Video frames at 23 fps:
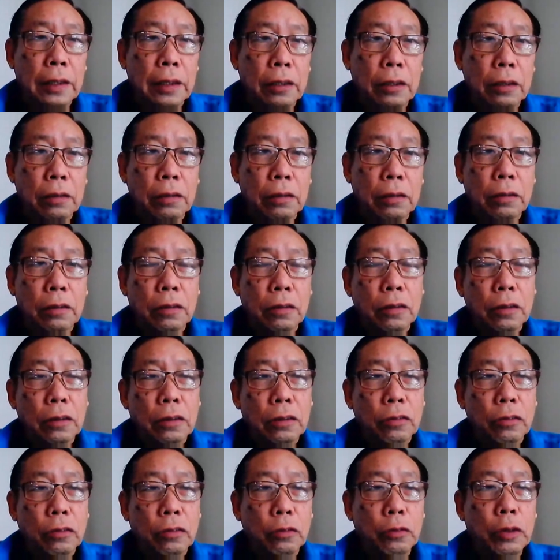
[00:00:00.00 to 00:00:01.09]
Now,
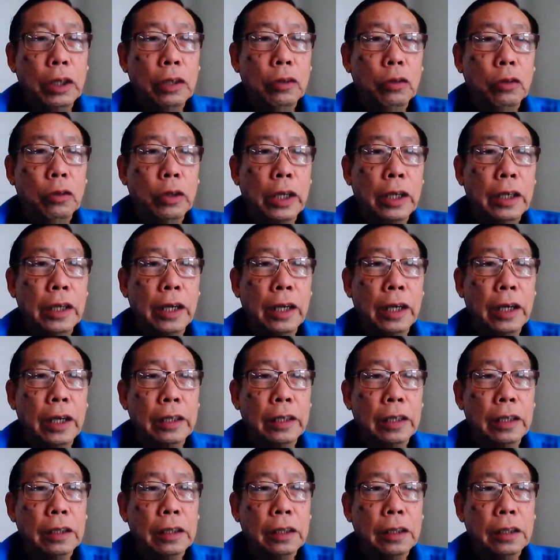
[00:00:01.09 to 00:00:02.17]
we are looking
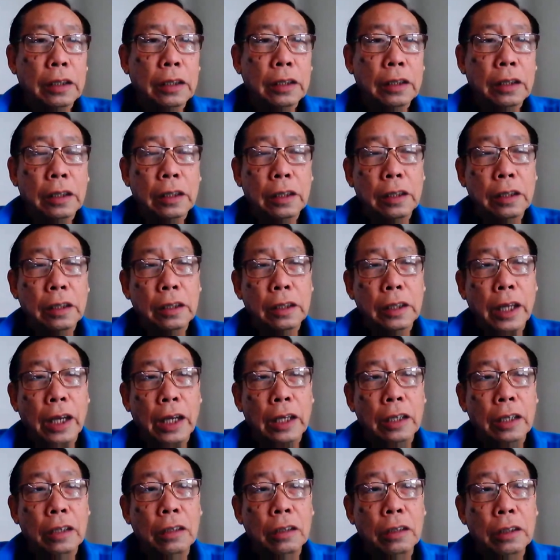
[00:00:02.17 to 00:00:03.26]
at
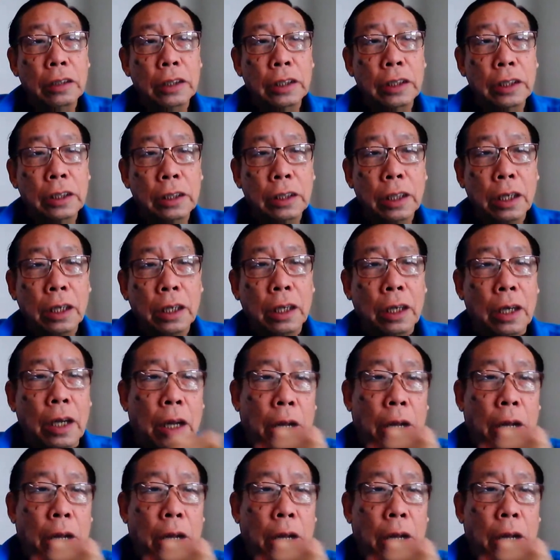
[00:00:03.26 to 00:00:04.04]
the analogy.